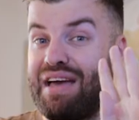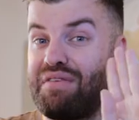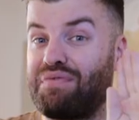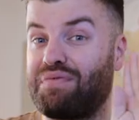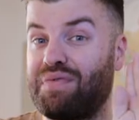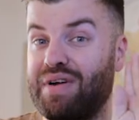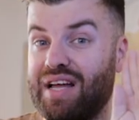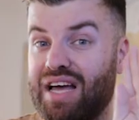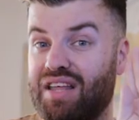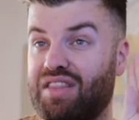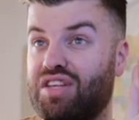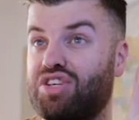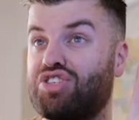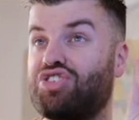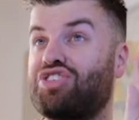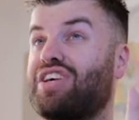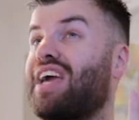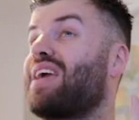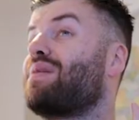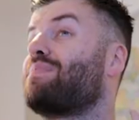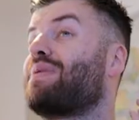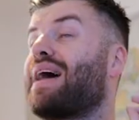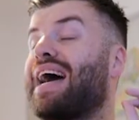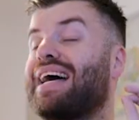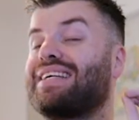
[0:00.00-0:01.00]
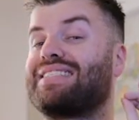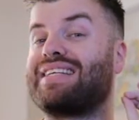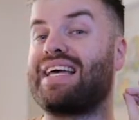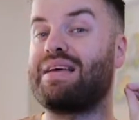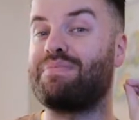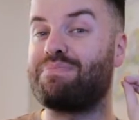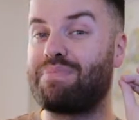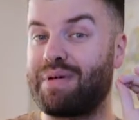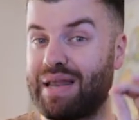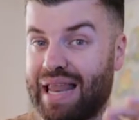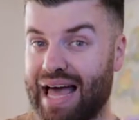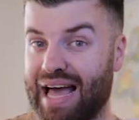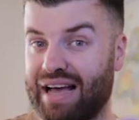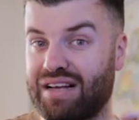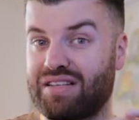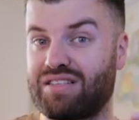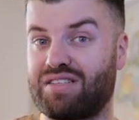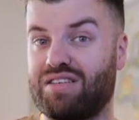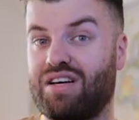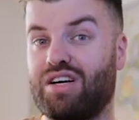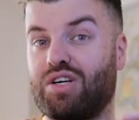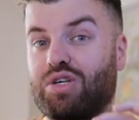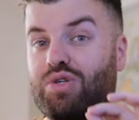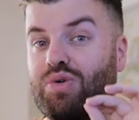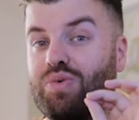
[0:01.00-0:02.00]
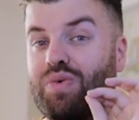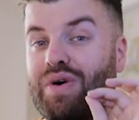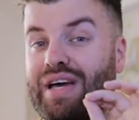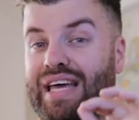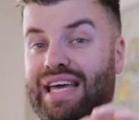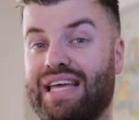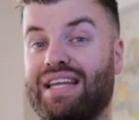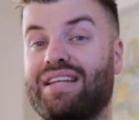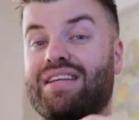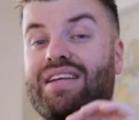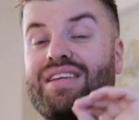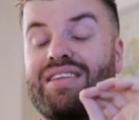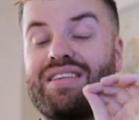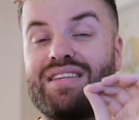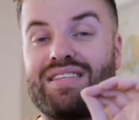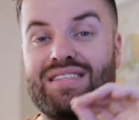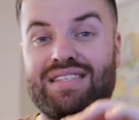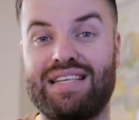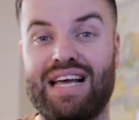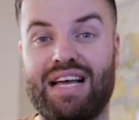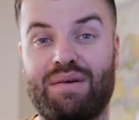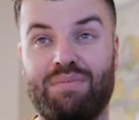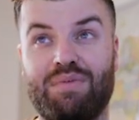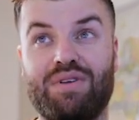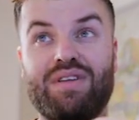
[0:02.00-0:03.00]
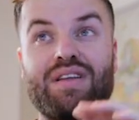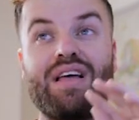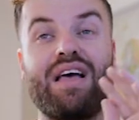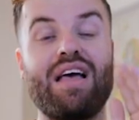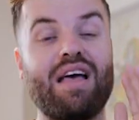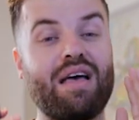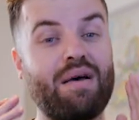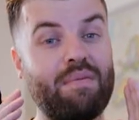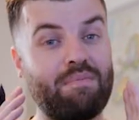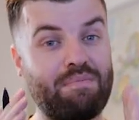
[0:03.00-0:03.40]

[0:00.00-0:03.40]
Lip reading: every other shape has a black circle in the segment.